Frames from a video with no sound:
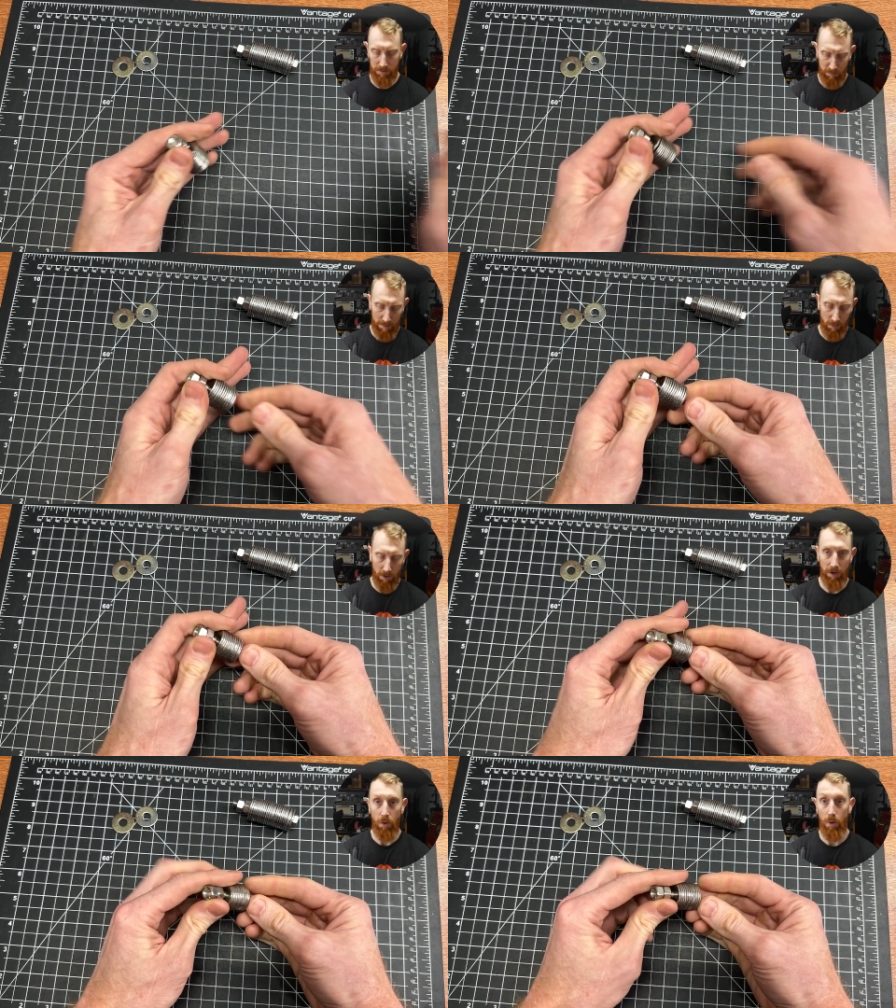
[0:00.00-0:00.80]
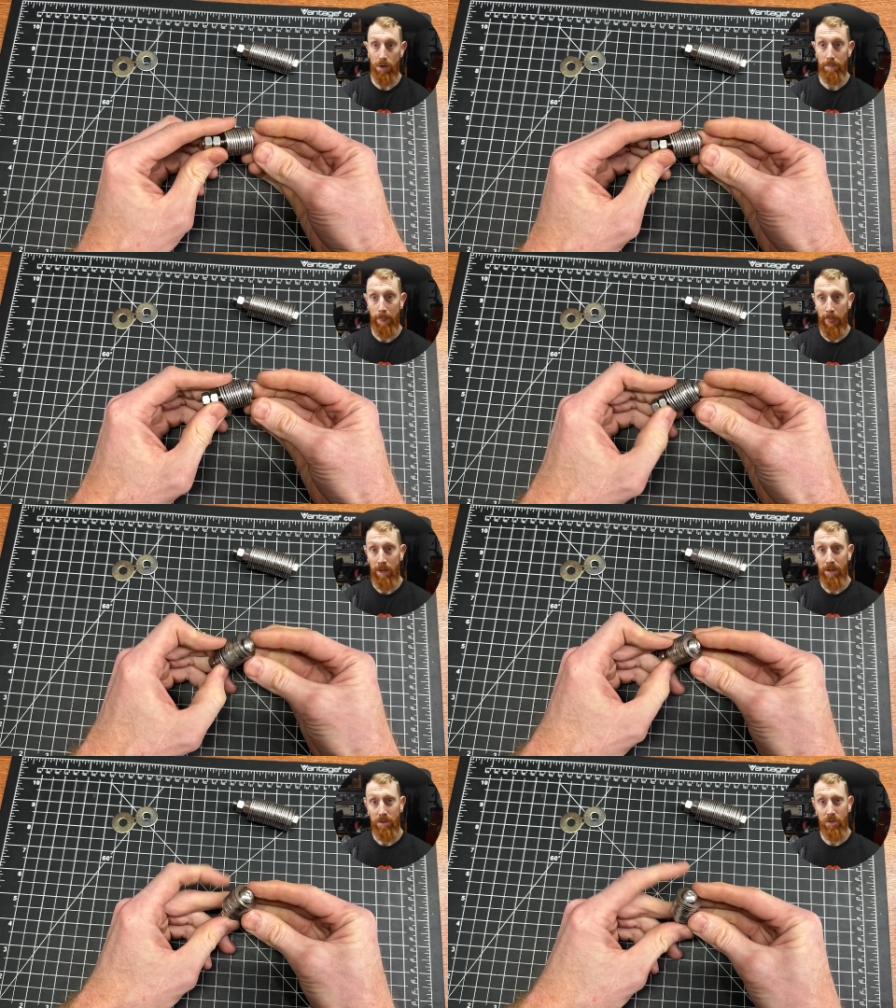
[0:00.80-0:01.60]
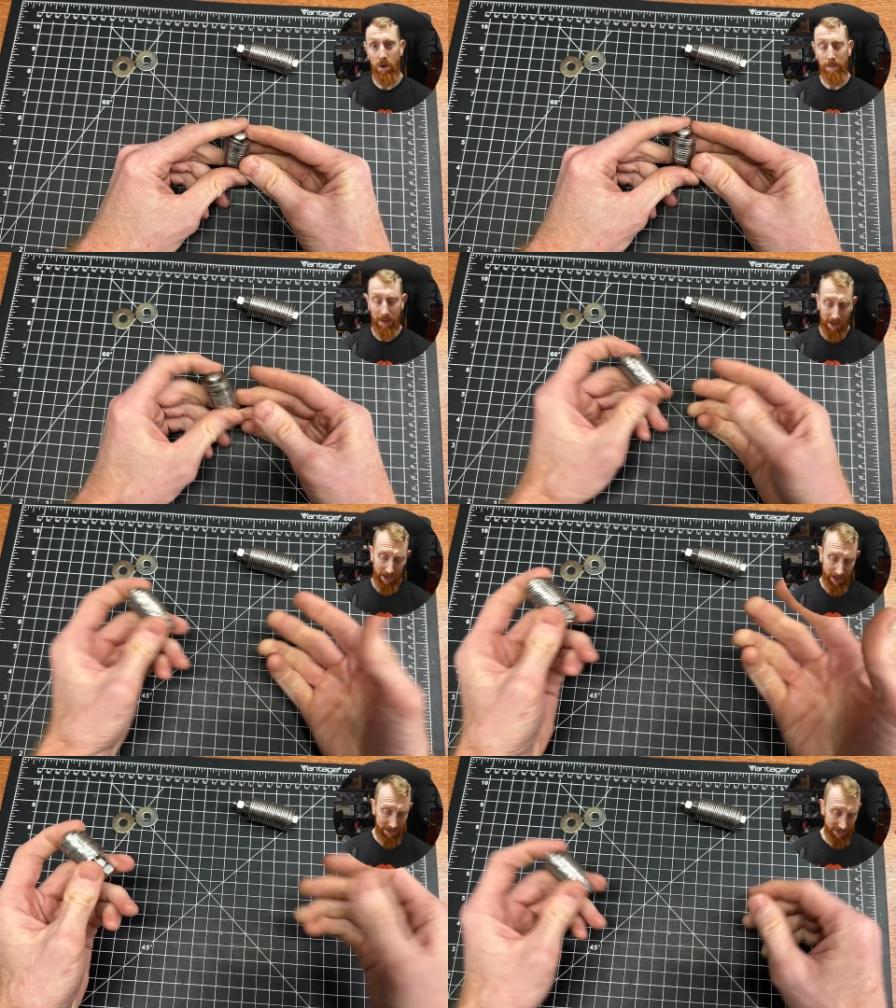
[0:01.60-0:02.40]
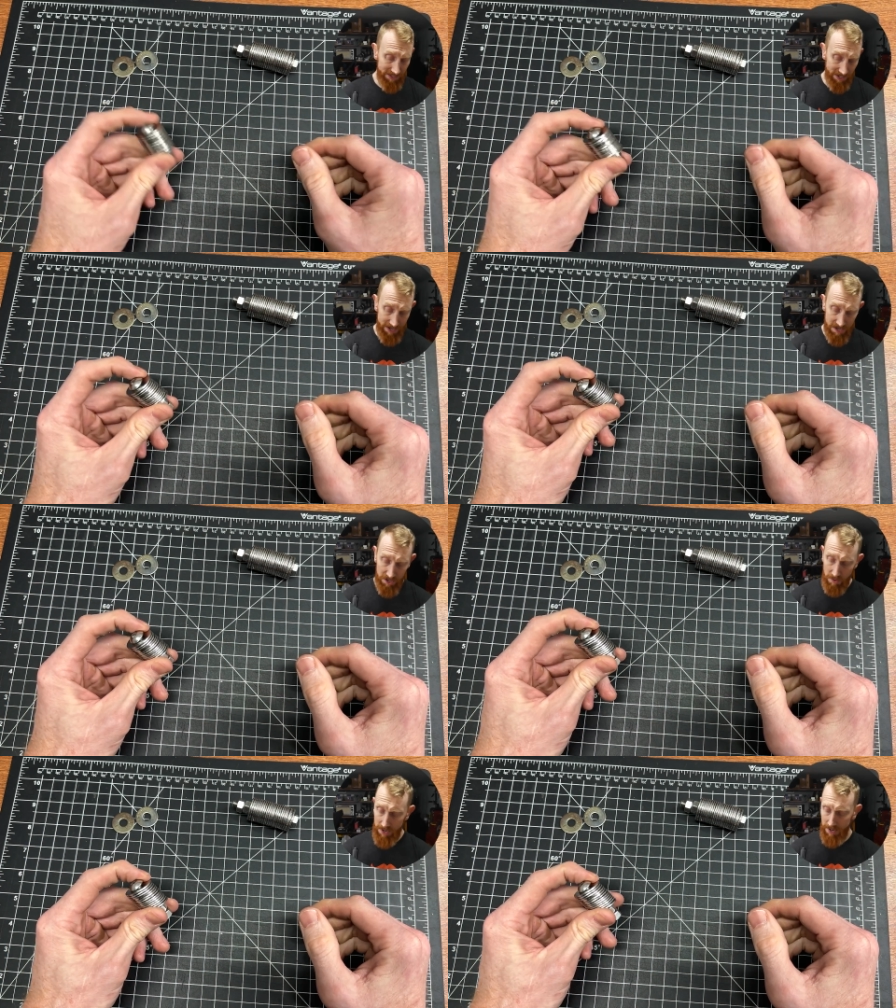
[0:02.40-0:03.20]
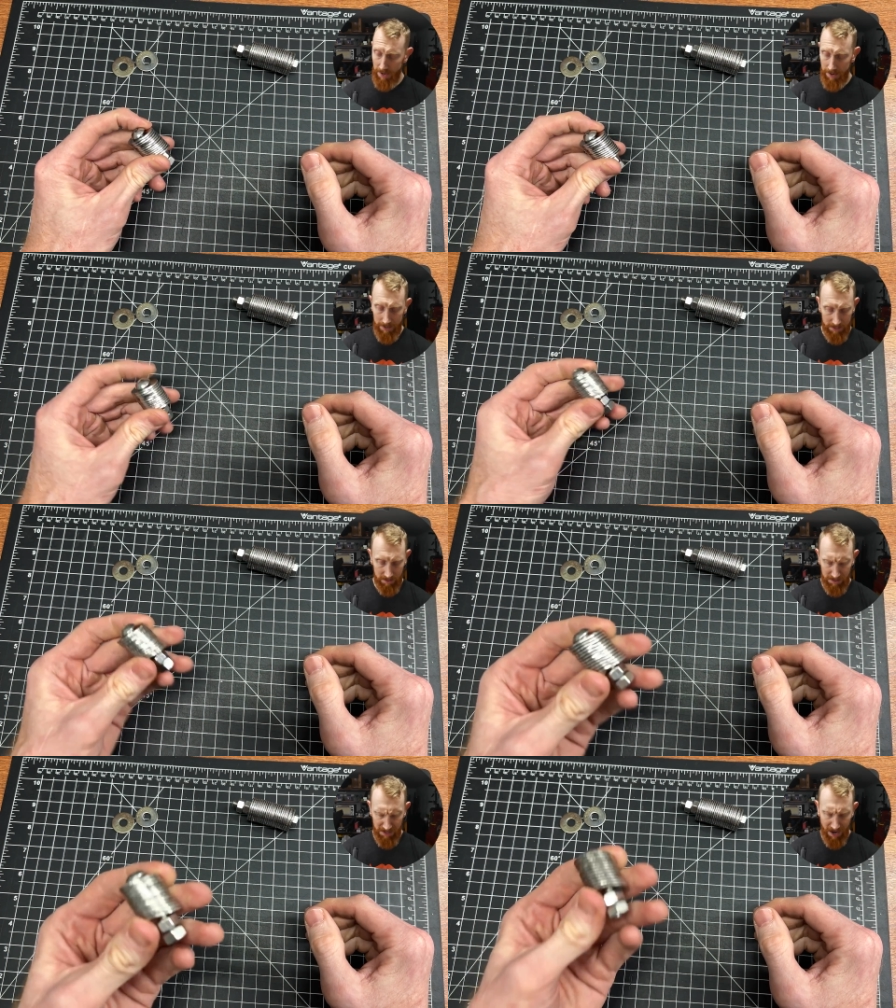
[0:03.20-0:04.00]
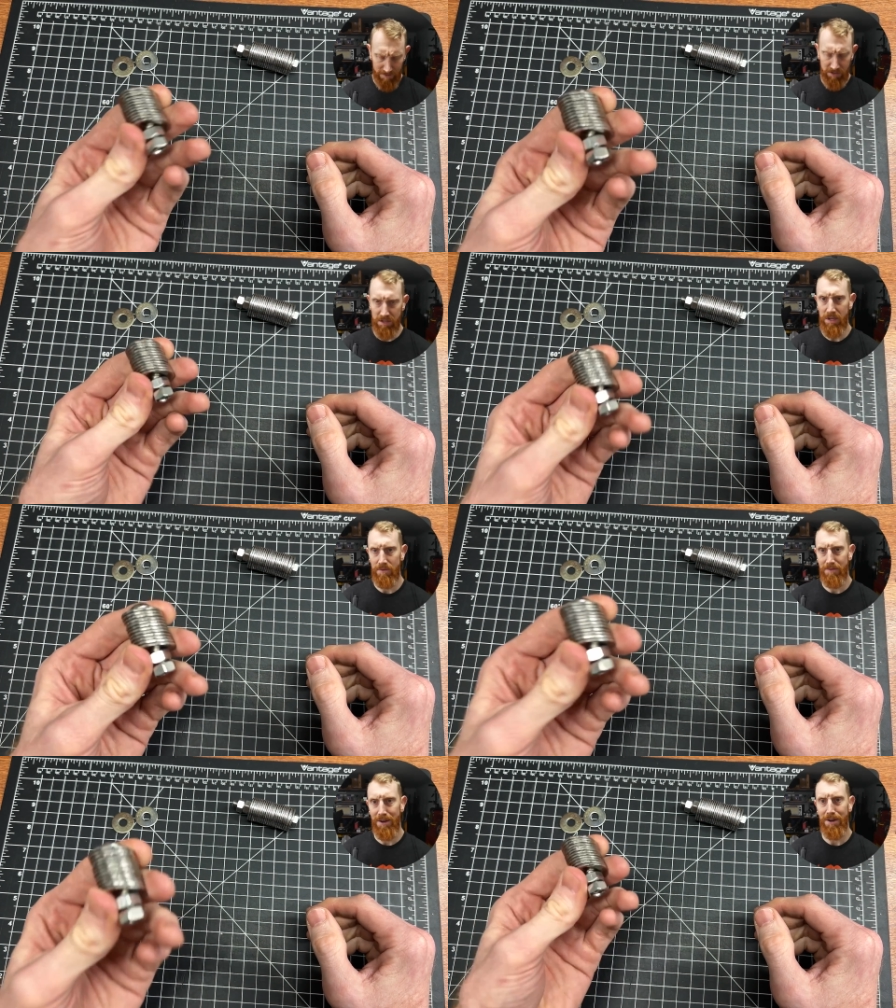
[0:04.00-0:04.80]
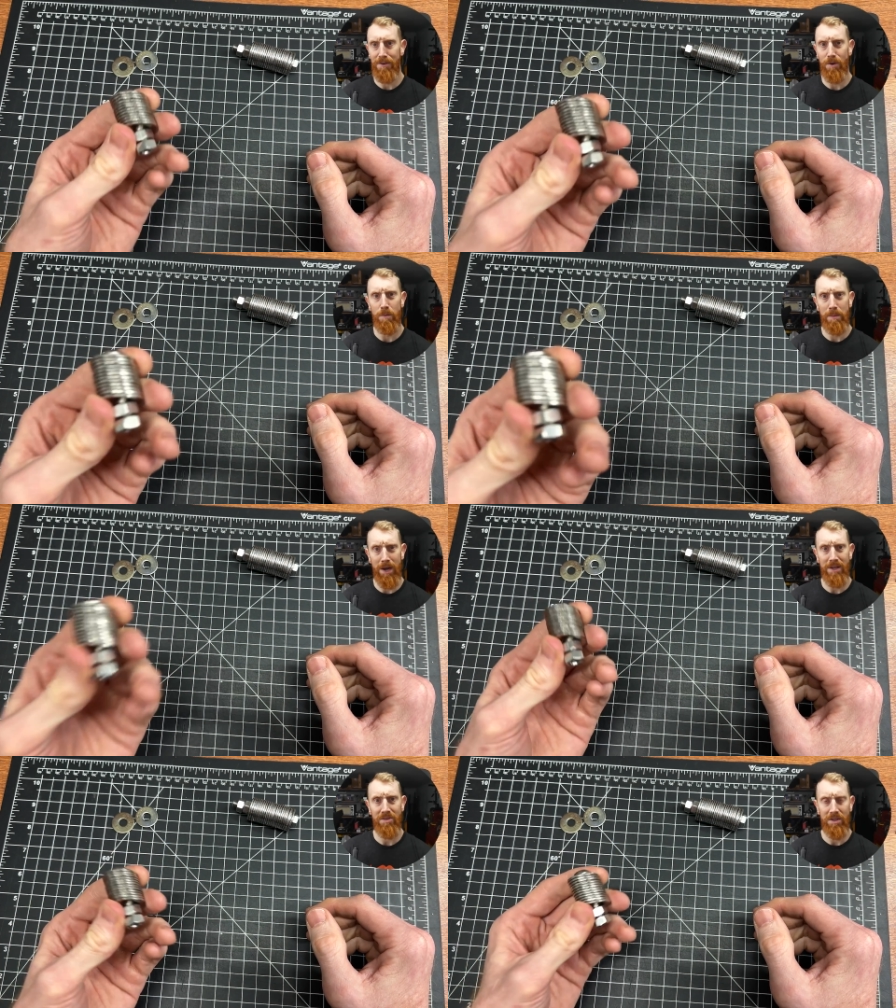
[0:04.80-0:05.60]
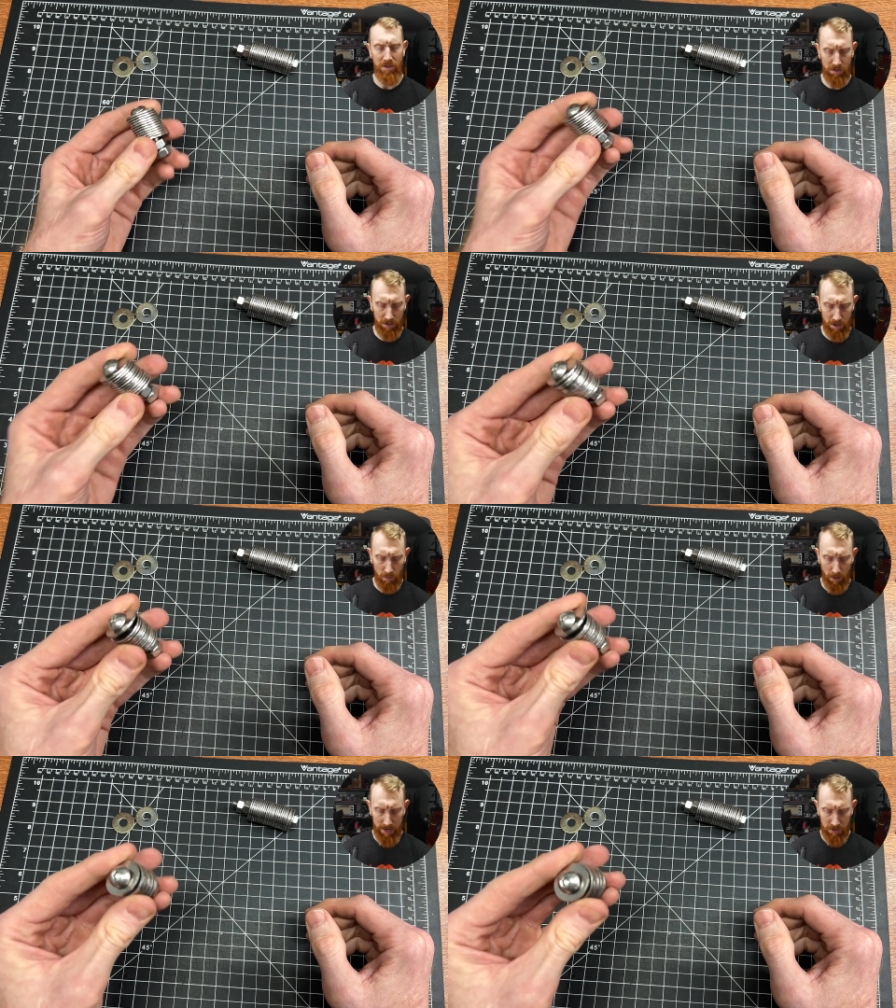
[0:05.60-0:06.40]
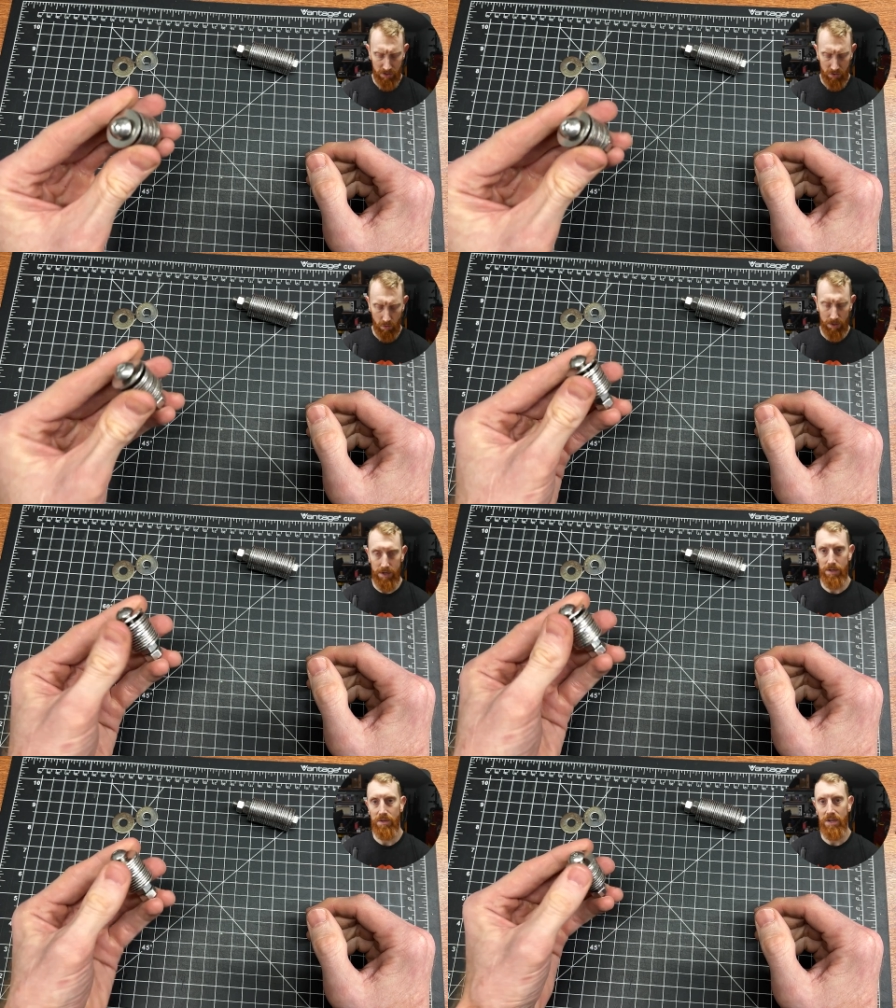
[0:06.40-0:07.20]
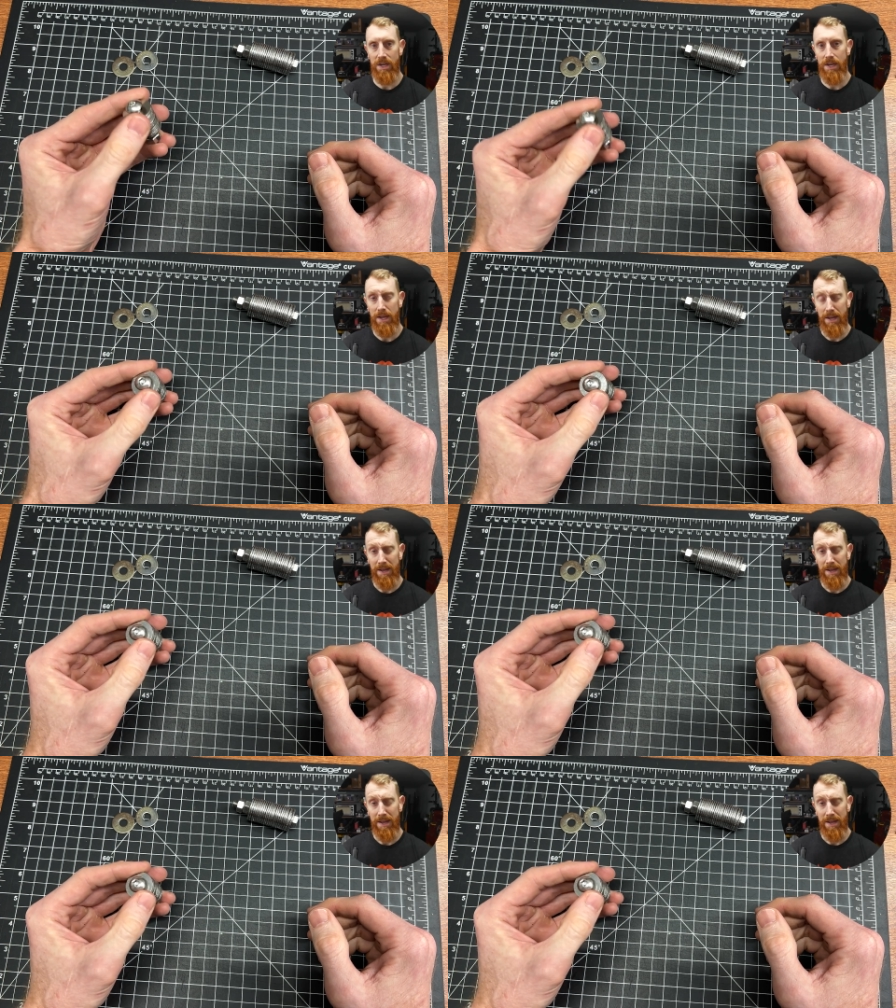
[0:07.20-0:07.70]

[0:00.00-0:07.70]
It's probably 1.25. So, hey, that's how you do it. This is obviously very robust. This is a good way to store your seed.